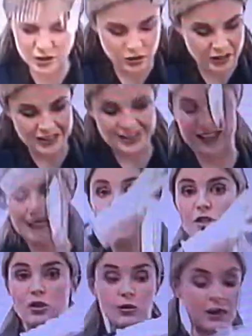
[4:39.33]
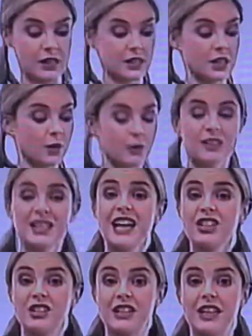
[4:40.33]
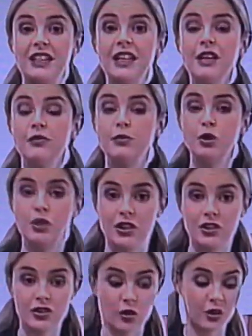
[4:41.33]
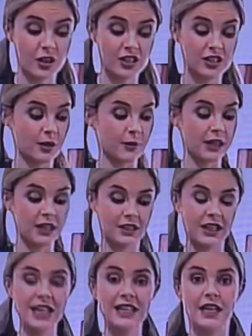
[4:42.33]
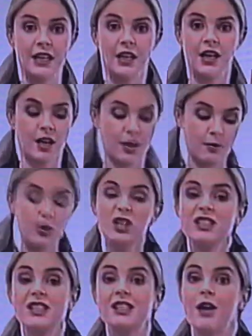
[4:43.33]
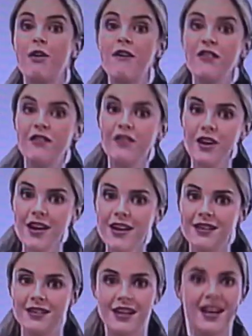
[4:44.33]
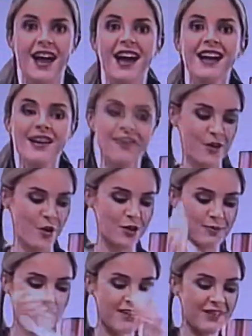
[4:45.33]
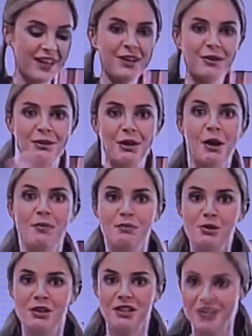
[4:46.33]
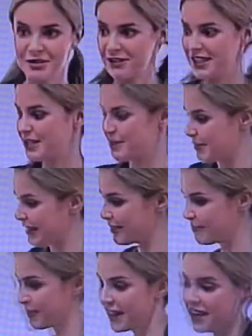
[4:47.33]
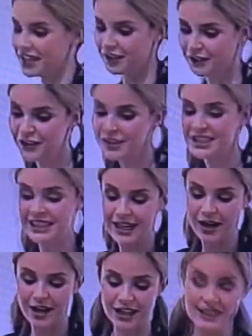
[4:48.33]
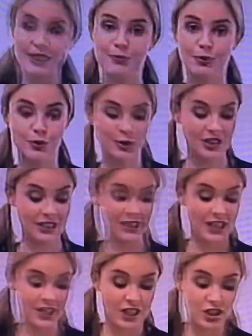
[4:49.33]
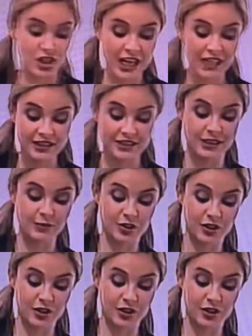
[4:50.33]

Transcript: the same to us? Well, it's actually a layer of mucus on our stomach lining. Mucus is our friend, and I have got my very own mucus recipe. Now, firstly, I need protein. Now, gelatin, which I've got